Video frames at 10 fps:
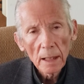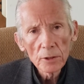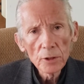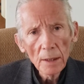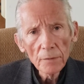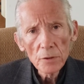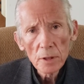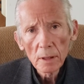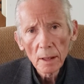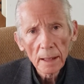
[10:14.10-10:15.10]

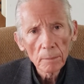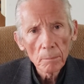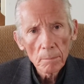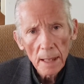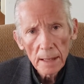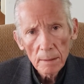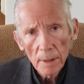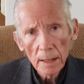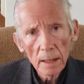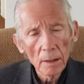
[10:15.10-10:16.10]
Jefferson, like many,
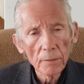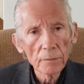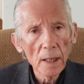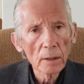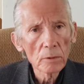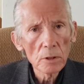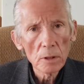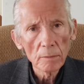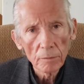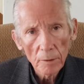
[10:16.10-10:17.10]
many of the founders
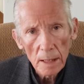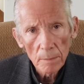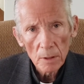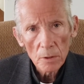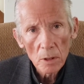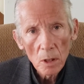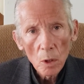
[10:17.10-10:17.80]
and framers,